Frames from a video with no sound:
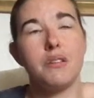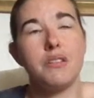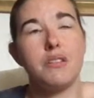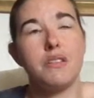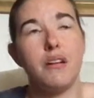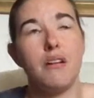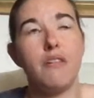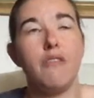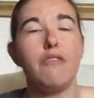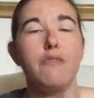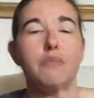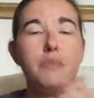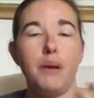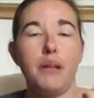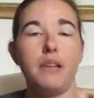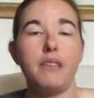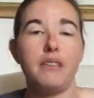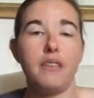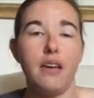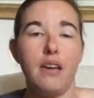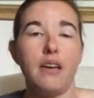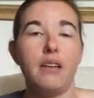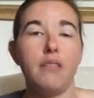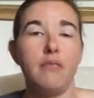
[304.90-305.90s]
myself,
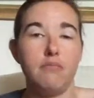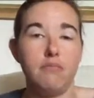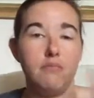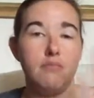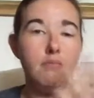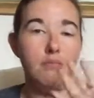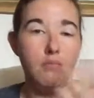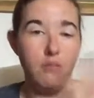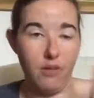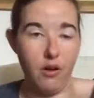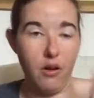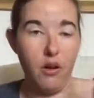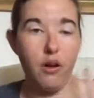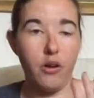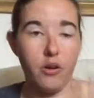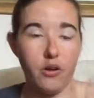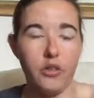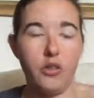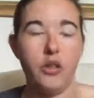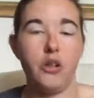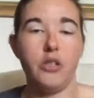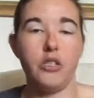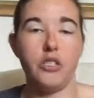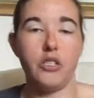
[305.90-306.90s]
but they were
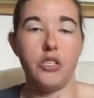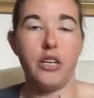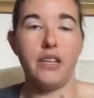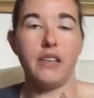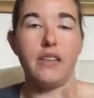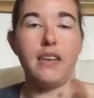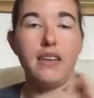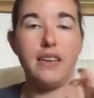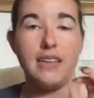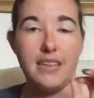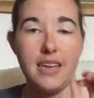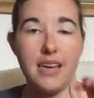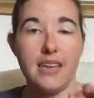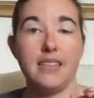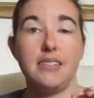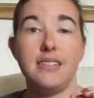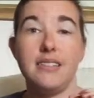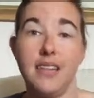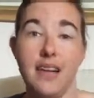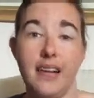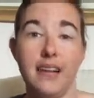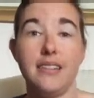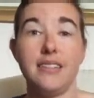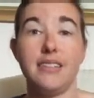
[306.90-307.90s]
acknowledging that, yes,
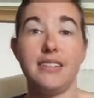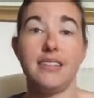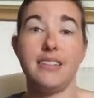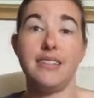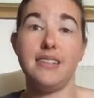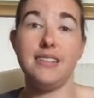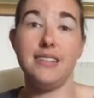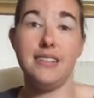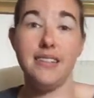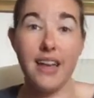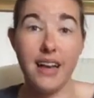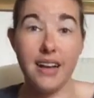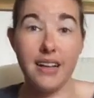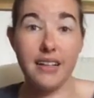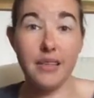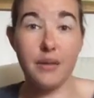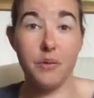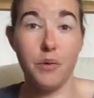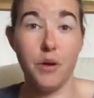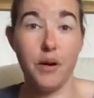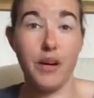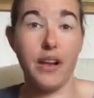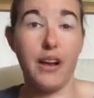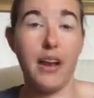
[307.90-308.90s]
that is
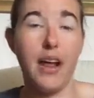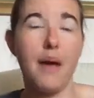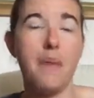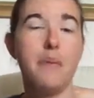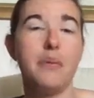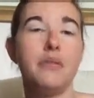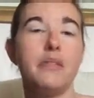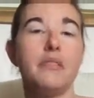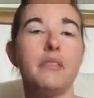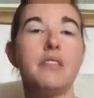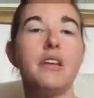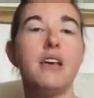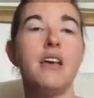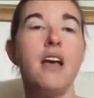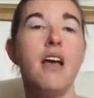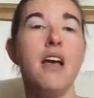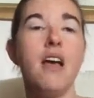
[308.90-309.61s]
exactly what had happened.